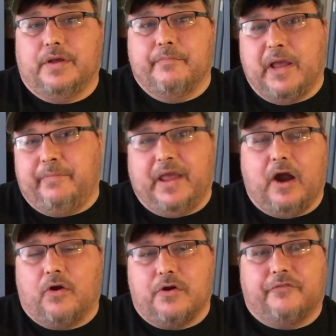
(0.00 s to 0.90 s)
it might be
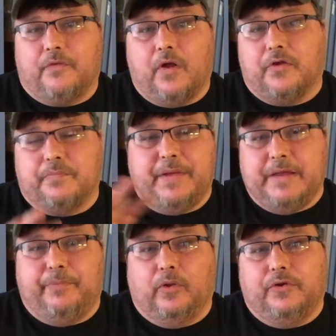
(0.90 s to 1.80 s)
harder for other
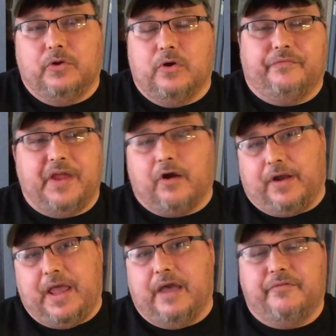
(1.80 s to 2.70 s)
people to do if they
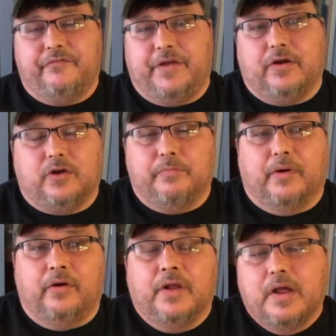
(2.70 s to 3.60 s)
already have a vehicle,
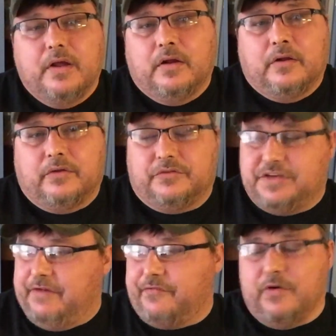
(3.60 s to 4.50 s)
but
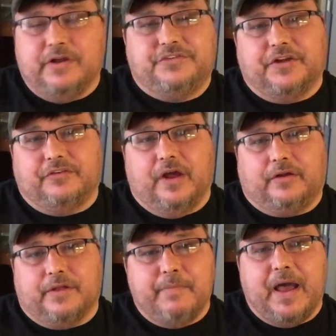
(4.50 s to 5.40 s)
say for instance,
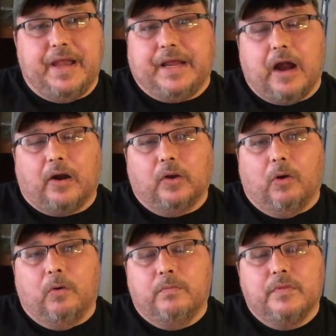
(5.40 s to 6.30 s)
like the Monte
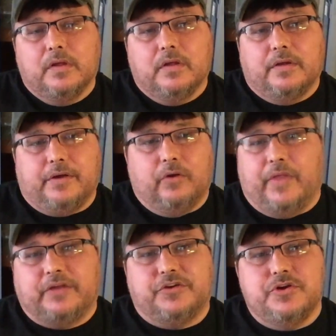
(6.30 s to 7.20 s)
Carlo, you know,
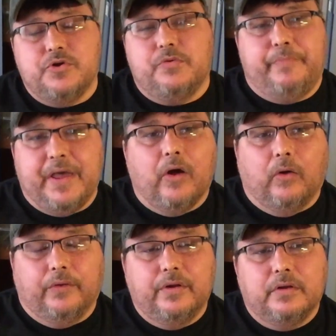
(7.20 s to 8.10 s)
that's a new
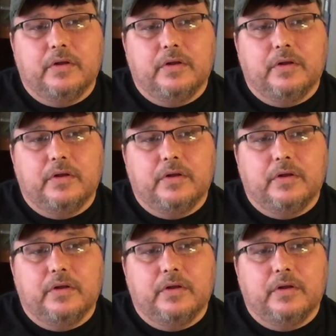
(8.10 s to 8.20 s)
build.